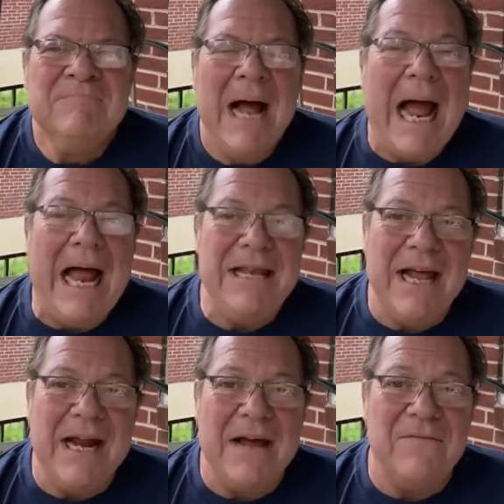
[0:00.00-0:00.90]
And
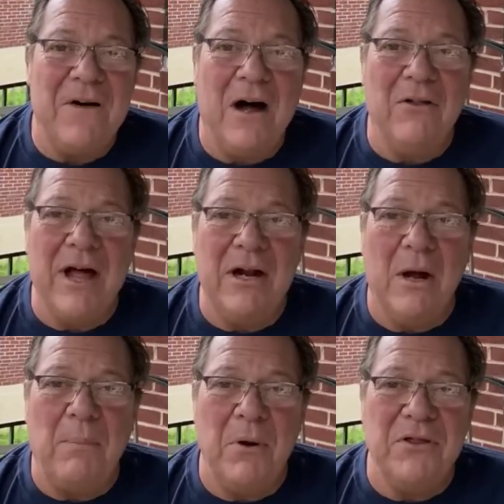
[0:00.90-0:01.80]
then I follow that
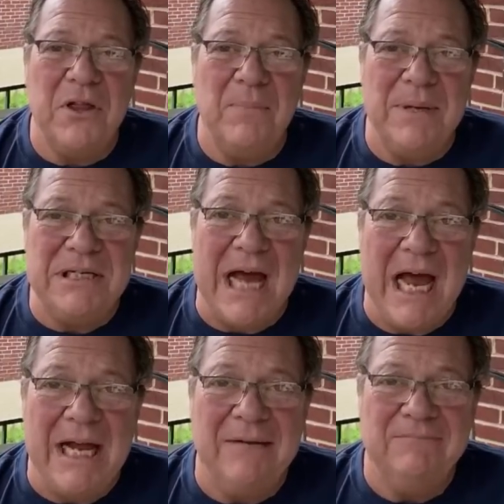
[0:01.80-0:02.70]
up with the bidet.